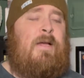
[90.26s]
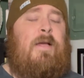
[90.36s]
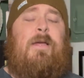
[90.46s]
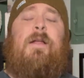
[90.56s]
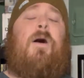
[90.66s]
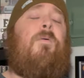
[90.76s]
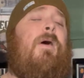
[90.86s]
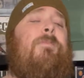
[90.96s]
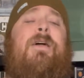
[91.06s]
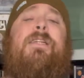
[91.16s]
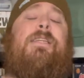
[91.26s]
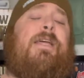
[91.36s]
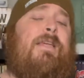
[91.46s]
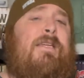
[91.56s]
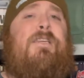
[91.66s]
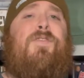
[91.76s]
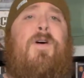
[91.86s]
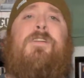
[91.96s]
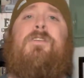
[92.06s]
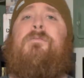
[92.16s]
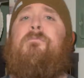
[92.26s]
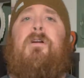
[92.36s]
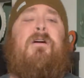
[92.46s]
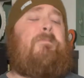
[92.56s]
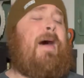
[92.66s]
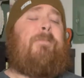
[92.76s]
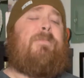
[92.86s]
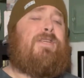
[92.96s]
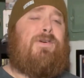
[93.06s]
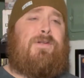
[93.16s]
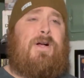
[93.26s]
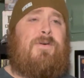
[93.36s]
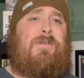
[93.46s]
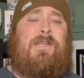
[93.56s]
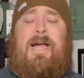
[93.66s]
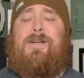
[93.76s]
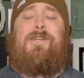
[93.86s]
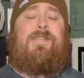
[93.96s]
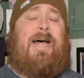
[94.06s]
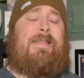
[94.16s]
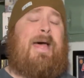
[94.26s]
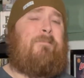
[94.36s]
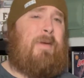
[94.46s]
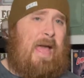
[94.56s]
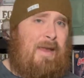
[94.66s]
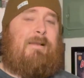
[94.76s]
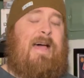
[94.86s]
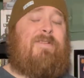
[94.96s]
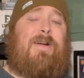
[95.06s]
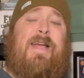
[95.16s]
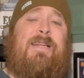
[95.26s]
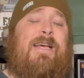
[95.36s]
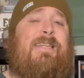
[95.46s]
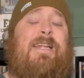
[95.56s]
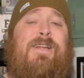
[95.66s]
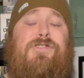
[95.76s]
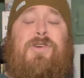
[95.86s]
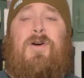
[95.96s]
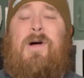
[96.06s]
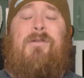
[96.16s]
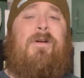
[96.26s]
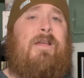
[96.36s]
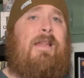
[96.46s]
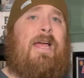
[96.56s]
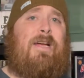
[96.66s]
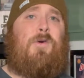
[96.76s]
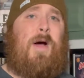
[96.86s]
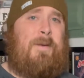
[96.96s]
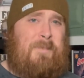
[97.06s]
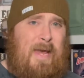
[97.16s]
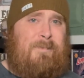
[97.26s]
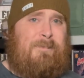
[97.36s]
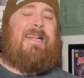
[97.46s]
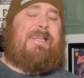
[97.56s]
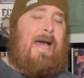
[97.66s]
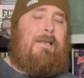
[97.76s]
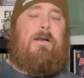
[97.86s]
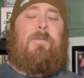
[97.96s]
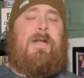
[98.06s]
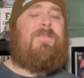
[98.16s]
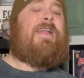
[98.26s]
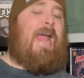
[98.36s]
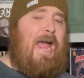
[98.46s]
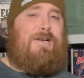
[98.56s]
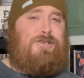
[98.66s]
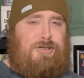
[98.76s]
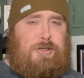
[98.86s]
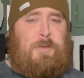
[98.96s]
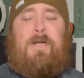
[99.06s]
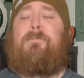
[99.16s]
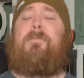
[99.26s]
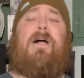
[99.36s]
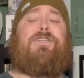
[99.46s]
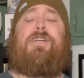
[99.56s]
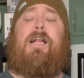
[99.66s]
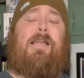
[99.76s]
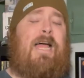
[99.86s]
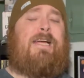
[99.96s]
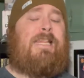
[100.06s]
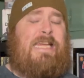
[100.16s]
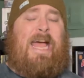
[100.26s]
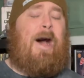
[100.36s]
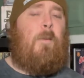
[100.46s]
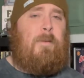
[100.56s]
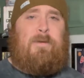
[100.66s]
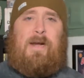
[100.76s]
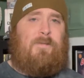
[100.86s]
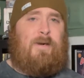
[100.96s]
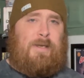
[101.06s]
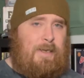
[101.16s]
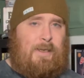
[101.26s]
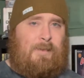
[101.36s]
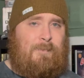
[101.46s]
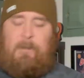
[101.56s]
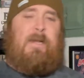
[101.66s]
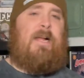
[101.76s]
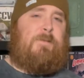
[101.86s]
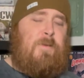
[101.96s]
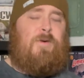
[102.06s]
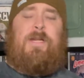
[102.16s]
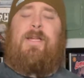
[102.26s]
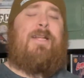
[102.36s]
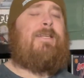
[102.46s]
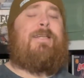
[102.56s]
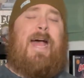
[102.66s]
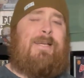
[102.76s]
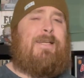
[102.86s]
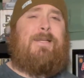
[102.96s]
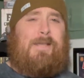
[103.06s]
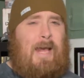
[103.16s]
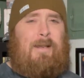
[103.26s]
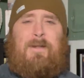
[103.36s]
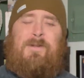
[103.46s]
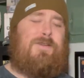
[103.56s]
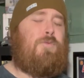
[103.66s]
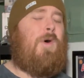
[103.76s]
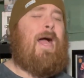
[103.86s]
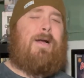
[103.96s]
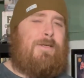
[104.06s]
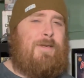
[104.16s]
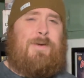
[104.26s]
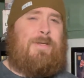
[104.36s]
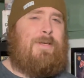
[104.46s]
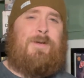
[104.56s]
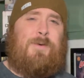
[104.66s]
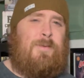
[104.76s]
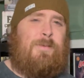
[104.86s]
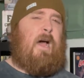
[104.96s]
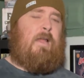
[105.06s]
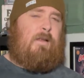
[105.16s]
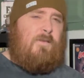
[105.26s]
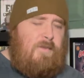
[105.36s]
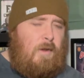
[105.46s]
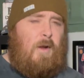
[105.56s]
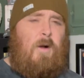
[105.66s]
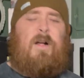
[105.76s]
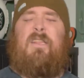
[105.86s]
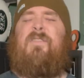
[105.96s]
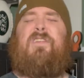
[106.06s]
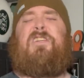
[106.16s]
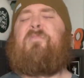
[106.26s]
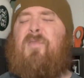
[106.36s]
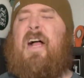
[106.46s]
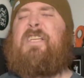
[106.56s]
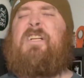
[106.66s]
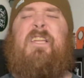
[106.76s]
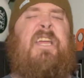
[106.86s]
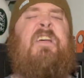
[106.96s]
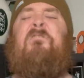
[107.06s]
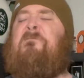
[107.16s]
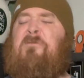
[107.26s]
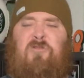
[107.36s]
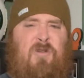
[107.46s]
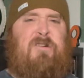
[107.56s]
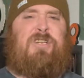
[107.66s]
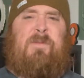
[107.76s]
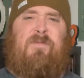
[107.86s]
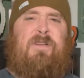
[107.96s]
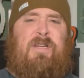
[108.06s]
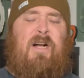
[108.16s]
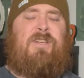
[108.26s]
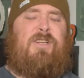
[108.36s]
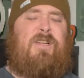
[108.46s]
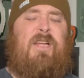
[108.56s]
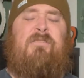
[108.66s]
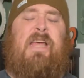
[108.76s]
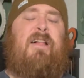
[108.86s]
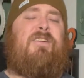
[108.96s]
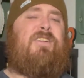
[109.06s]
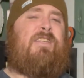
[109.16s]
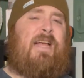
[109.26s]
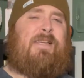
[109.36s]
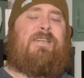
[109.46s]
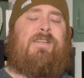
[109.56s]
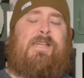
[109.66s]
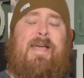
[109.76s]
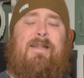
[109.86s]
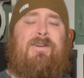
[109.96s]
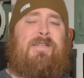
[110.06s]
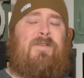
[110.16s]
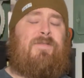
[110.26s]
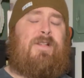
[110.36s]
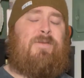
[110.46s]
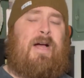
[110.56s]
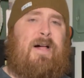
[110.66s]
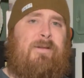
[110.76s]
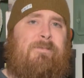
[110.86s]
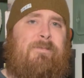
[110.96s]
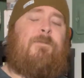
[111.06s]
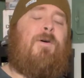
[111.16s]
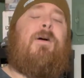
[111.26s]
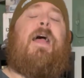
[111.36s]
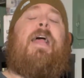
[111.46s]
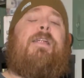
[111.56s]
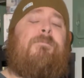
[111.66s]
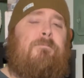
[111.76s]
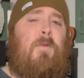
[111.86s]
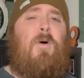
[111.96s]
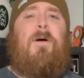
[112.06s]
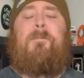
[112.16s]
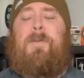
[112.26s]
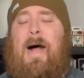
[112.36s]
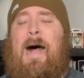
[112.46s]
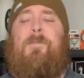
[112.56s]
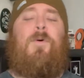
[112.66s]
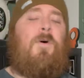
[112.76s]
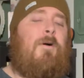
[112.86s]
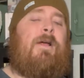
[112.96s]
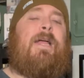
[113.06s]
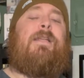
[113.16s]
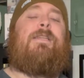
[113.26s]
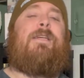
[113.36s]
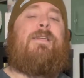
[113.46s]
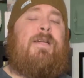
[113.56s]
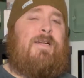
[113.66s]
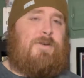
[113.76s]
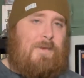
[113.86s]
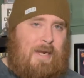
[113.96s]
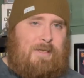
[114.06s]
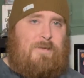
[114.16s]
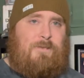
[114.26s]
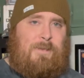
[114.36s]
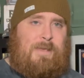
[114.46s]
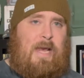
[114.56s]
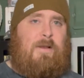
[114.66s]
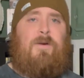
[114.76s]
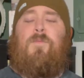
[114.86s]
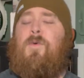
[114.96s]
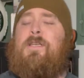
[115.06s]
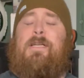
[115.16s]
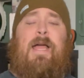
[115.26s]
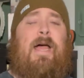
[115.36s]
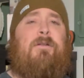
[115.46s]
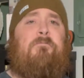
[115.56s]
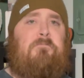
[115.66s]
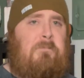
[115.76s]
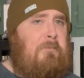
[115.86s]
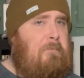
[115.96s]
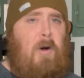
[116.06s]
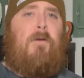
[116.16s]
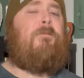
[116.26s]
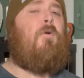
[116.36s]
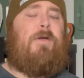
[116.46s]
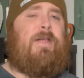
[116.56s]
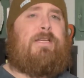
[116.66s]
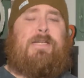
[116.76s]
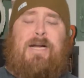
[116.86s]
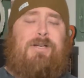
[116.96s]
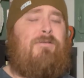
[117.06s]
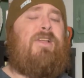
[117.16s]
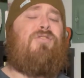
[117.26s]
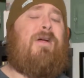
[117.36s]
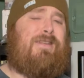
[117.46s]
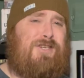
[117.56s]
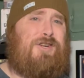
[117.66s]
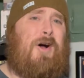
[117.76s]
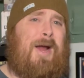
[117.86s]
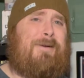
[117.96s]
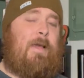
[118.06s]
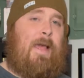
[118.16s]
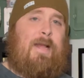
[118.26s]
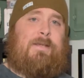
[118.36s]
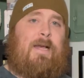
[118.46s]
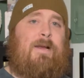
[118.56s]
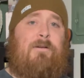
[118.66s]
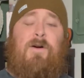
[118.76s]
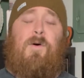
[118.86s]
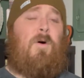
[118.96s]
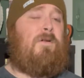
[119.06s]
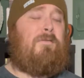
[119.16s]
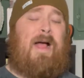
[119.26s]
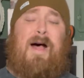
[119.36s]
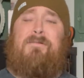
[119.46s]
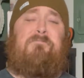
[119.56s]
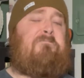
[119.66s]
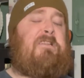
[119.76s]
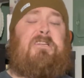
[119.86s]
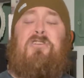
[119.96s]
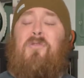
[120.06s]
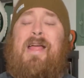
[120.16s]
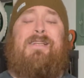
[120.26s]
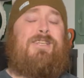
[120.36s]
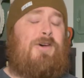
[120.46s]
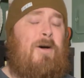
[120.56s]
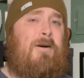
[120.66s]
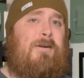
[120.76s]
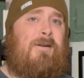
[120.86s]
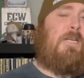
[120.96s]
You know, I'm going to say this. As far as her pop material goes, this actually is not that bad. Lavender Haze as an intro, I really like it quite a bit. It's got a little bit of an edge to it, much like the album cover here. It's moody, it's sassy, it's got a little swagger to it too. I love the hook, I love the surprisingly crunchy production, and Taylor just sounds like she's handling herself really well. For a more pop oriented direction from Taylor, once again, I'm all for this. It's actually a really great start. Anti-hero all around. This is a great song.